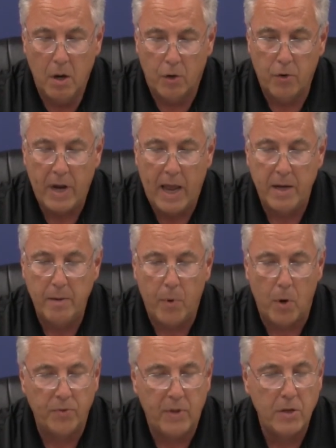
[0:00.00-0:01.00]
creating
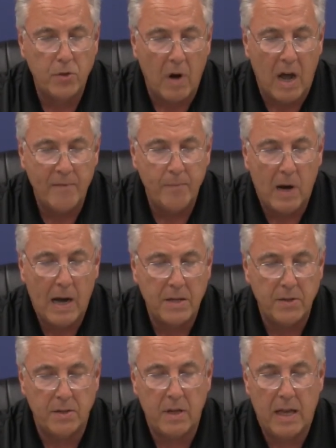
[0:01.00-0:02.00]
birthday
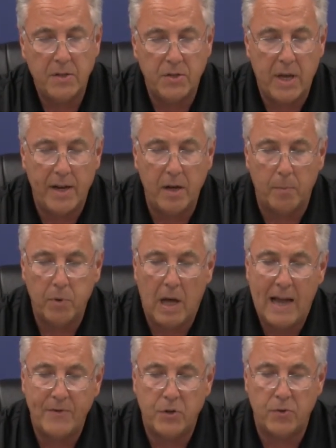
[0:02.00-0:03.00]
drive-bys, and setting up
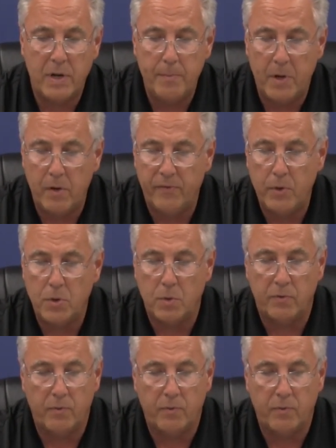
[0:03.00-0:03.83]
live stream interviews with